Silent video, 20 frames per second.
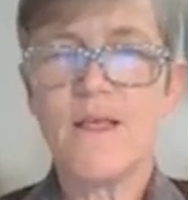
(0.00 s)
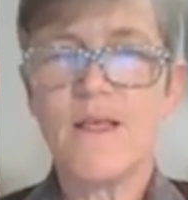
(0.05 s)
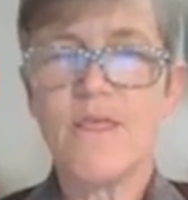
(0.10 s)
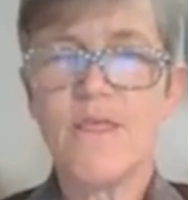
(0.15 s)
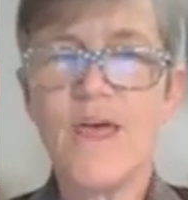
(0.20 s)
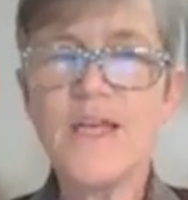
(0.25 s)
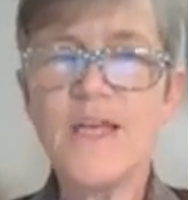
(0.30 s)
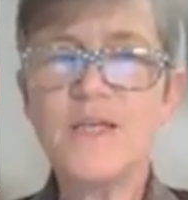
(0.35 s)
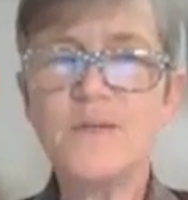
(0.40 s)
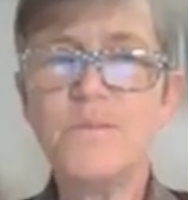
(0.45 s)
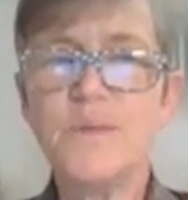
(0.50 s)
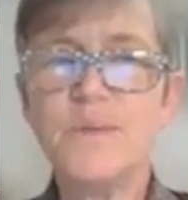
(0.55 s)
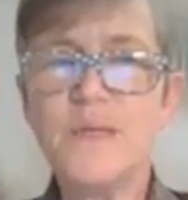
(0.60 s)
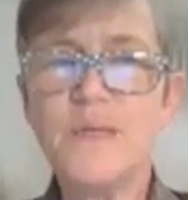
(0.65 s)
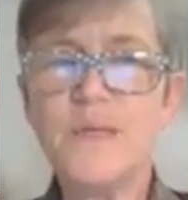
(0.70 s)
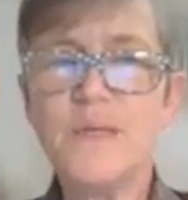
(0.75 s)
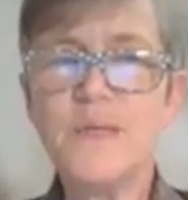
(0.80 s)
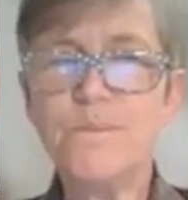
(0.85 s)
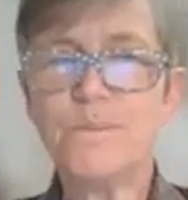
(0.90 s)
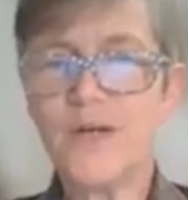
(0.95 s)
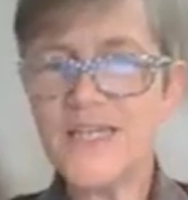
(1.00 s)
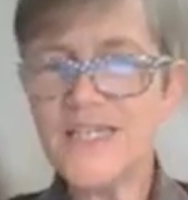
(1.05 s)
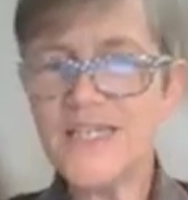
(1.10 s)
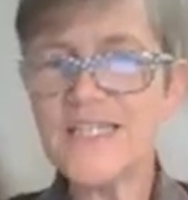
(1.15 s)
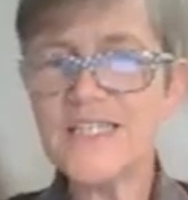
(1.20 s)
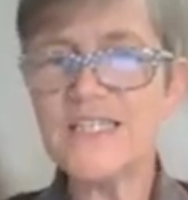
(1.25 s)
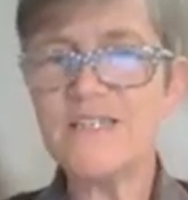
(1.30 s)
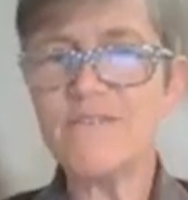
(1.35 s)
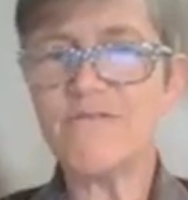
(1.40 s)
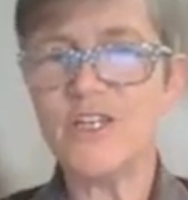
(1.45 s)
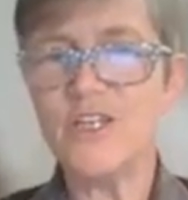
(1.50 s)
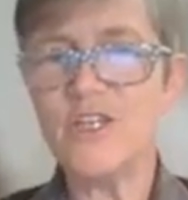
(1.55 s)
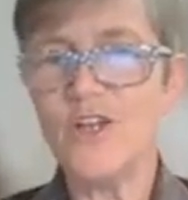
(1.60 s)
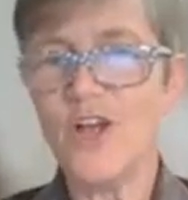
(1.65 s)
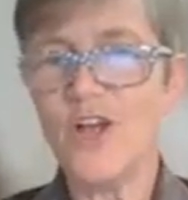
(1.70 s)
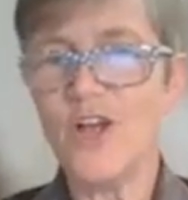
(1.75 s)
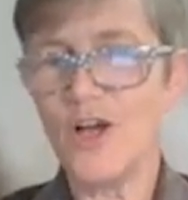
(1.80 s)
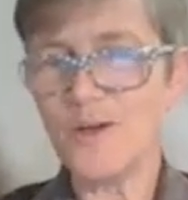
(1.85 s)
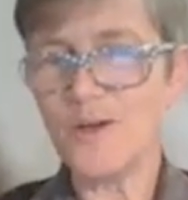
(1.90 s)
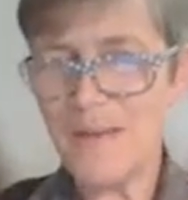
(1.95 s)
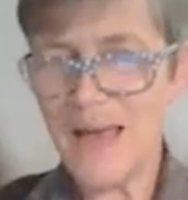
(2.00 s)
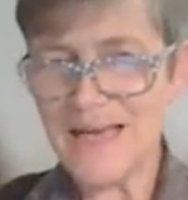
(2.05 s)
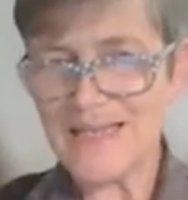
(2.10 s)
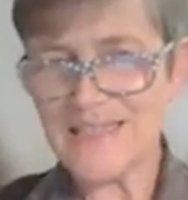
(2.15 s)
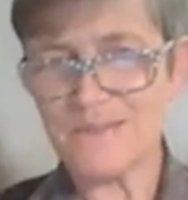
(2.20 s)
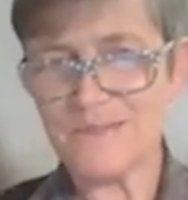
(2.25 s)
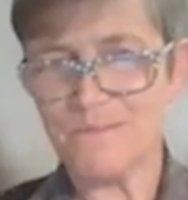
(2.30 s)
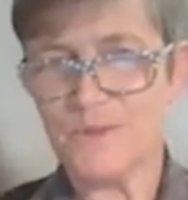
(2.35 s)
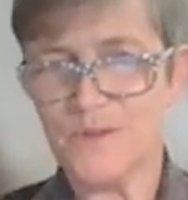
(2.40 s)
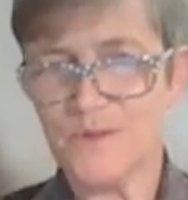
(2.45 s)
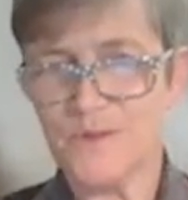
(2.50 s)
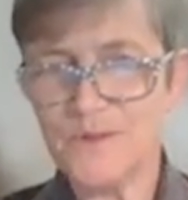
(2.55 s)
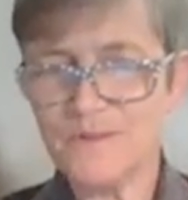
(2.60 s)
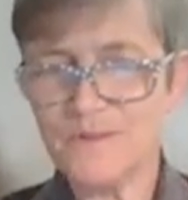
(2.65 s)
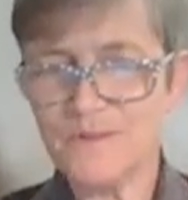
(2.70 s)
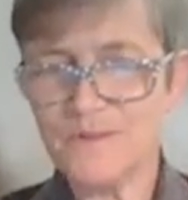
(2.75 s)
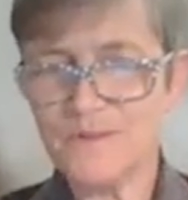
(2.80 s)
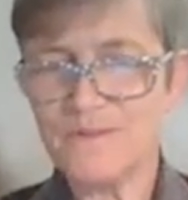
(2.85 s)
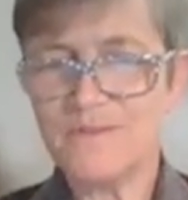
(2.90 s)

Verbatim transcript: They can be predicative and non-maximal,